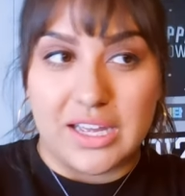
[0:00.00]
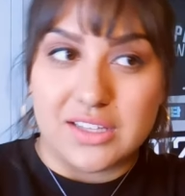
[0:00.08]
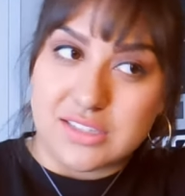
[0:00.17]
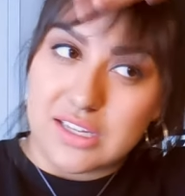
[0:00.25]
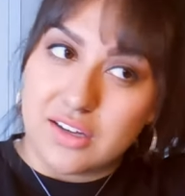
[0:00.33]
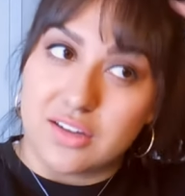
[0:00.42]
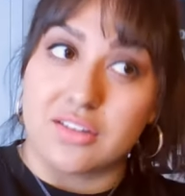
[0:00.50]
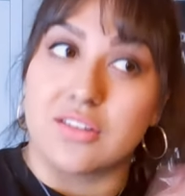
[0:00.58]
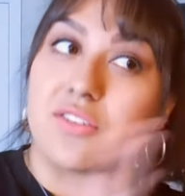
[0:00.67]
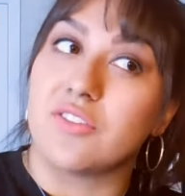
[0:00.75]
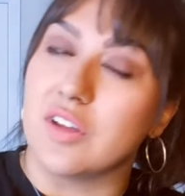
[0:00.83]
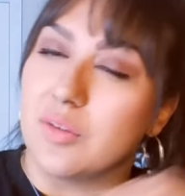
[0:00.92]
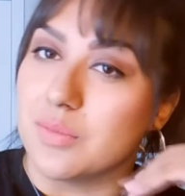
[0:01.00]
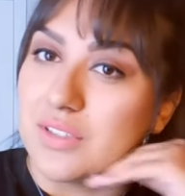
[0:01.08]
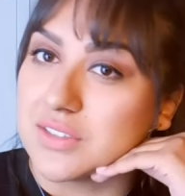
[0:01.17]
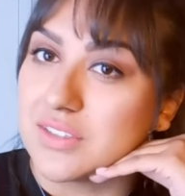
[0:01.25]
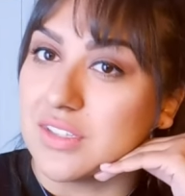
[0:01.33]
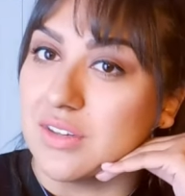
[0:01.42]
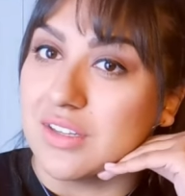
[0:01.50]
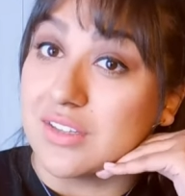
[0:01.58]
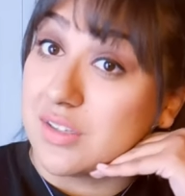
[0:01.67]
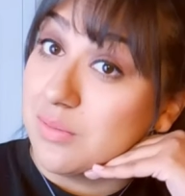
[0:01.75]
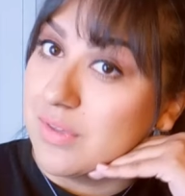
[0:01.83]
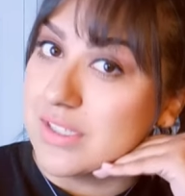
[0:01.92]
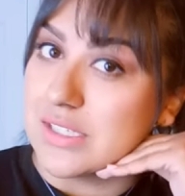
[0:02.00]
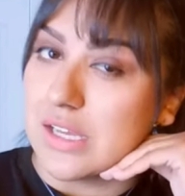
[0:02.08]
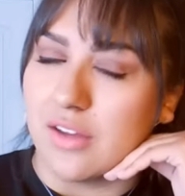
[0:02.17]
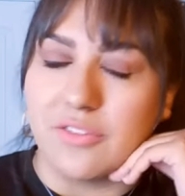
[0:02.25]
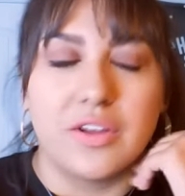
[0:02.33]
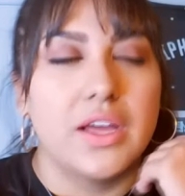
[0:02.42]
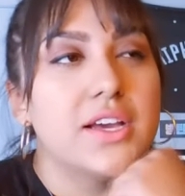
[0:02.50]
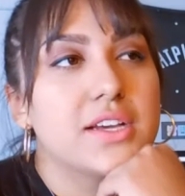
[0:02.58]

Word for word: as a young film student myself.